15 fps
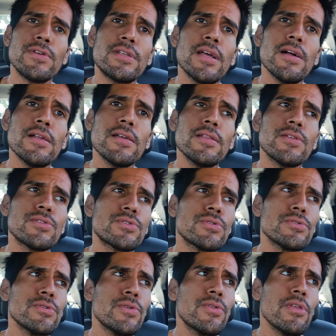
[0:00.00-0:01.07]
telling the
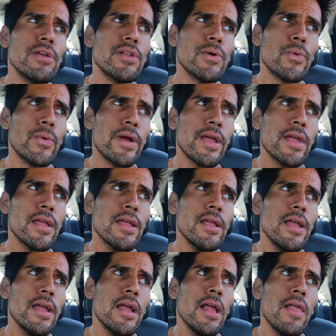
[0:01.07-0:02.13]
truth in a way
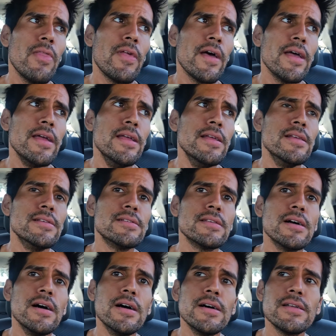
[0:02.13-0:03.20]
that is
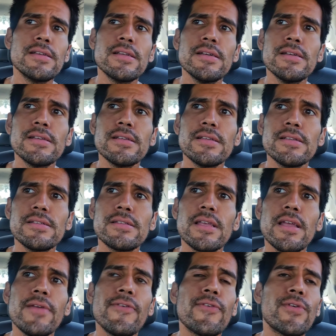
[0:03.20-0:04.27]

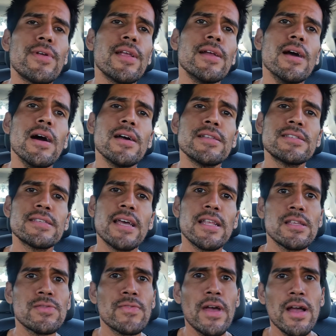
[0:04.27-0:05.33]
unsavory,
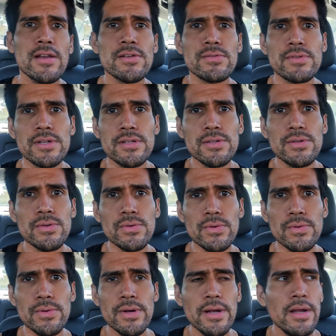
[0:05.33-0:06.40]
unsatisfactory
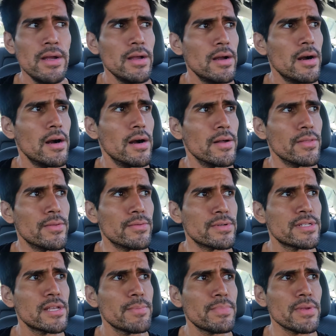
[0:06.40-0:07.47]
to the
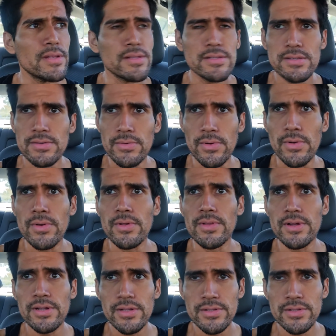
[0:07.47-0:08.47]
recipients or the